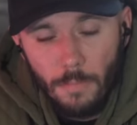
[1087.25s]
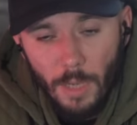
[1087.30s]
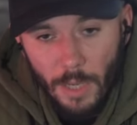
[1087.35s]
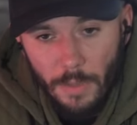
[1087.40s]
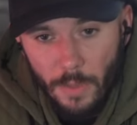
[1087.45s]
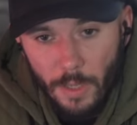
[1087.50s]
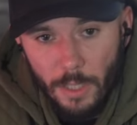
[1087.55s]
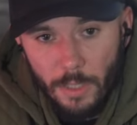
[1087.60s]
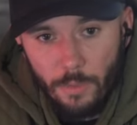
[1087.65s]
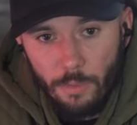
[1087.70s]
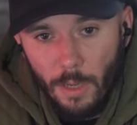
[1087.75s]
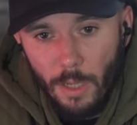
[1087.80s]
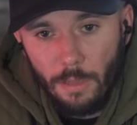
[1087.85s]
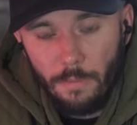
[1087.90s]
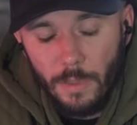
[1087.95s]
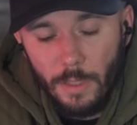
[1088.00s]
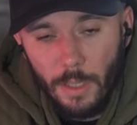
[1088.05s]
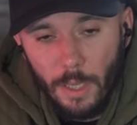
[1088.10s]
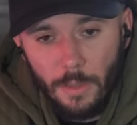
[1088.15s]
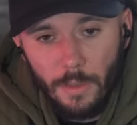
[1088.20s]
I think it's
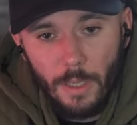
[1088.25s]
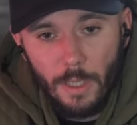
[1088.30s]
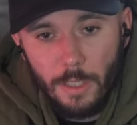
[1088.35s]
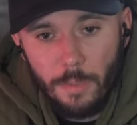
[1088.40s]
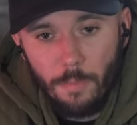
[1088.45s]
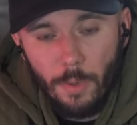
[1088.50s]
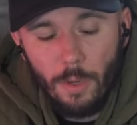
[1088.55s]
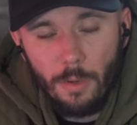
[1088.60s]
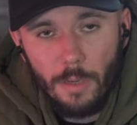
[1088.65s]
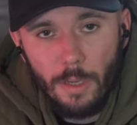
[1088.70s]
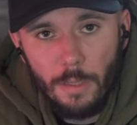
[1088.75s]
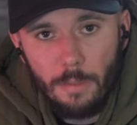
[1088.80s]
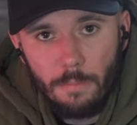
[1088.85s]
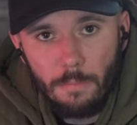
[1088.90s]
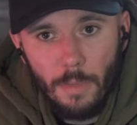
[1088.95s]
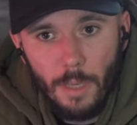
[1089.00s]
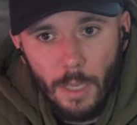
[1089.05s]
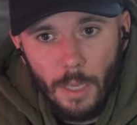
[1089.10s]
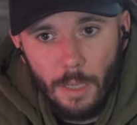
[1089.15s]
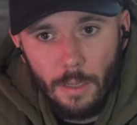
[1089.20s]
relevant. I think it's pertinent.
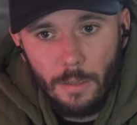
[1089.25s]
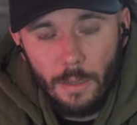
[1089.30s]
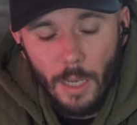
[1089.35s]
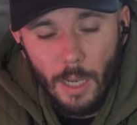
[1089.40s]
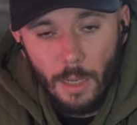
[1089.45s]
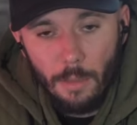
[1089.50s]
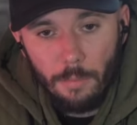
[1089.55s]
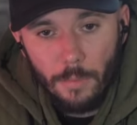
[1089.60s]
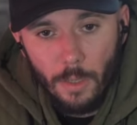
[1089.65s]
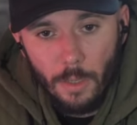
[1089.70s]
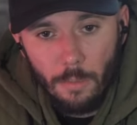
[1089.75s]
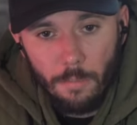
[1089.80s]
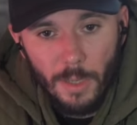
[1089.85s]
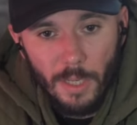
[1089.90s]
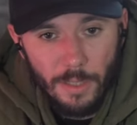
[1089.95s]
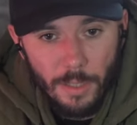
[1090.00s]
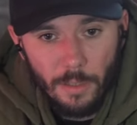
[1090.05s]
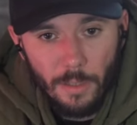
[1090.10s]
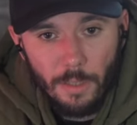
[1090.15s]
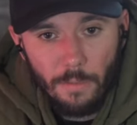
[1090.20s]
And I'm going to
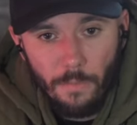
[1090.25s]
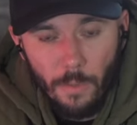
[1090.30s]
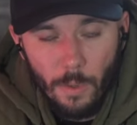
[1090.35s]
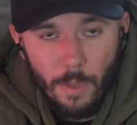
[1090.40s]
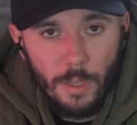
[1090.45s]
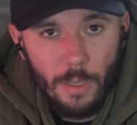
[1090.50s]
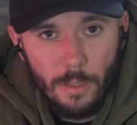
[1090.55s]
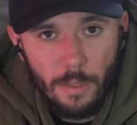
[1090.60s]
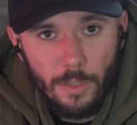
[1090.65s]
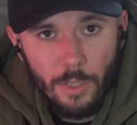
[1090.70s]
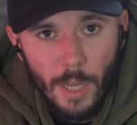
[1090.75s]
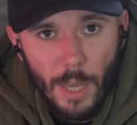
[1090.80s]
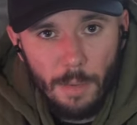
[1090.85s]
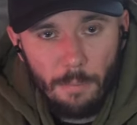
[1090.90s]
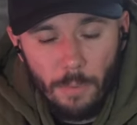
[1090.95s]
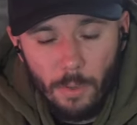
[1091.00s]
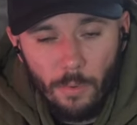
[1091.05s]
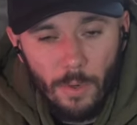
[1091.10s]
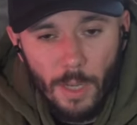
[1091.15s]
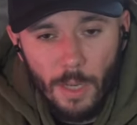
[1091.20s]
paste a link for you in the
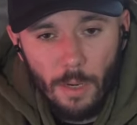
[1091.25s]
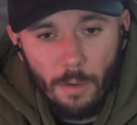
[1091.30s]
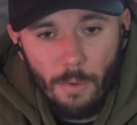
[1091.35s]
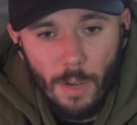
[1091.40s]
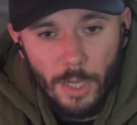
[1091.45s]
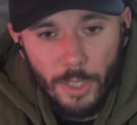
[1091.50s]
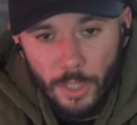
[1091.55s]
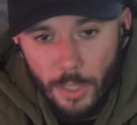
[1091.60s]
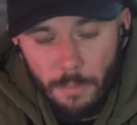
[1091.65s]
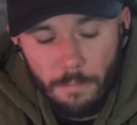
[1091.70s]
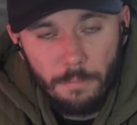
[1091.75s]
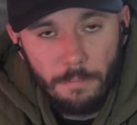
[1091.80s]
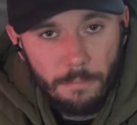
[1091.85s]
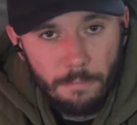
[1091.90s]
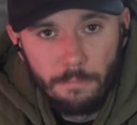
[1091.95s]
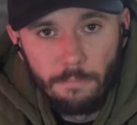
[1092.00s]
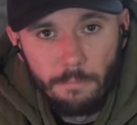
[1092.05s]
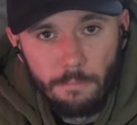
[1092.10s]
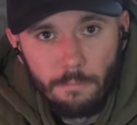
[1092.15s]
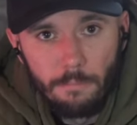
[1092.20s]
chat, but we're not going to watch it.
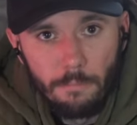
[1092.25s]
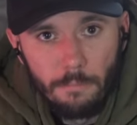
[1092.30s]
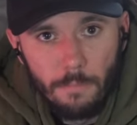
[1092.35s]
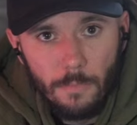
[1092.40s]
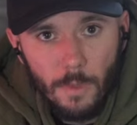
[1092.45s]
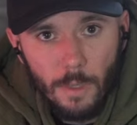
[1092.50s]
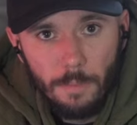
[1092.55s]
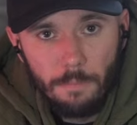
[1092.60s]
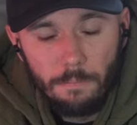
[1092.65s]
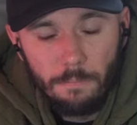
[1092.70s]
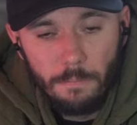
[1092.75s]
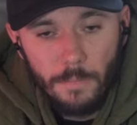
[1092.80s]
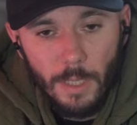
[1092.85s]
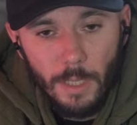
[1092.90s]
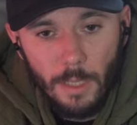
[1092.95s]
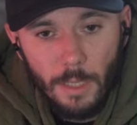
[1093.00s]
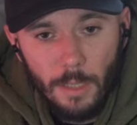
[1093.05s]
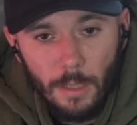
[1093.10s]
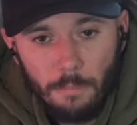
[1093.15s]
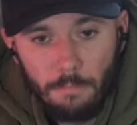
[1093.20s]

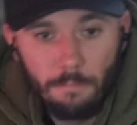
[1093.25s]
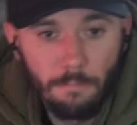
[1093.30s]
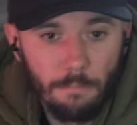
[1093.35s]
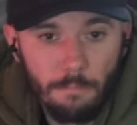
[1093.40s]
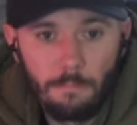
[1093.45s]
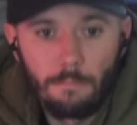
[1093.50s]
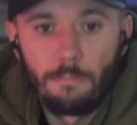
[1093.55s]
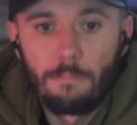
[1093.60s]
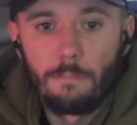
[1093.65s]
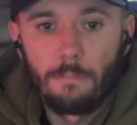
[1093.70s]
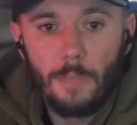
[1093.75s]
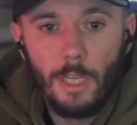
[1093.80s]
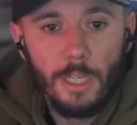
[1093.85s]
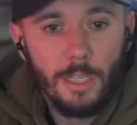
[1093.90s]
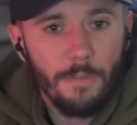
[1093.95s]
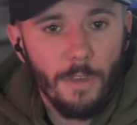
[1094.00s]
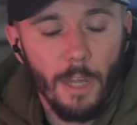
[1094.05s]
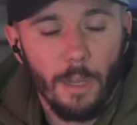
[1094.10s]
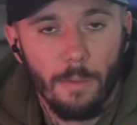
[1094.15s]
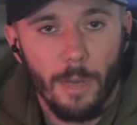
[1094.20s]
Um,
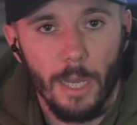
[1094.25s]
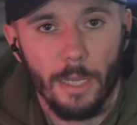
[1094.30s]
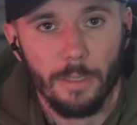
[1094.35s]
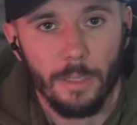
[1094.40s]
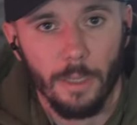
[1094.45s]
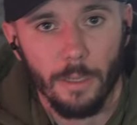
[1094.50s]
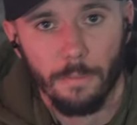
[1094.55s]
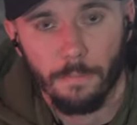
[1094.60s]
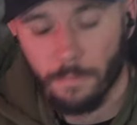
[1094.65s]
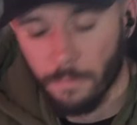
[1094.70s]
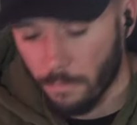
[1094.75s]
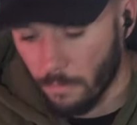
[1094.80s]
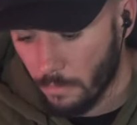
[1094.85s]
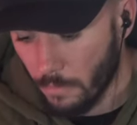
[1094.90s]
it's available out there.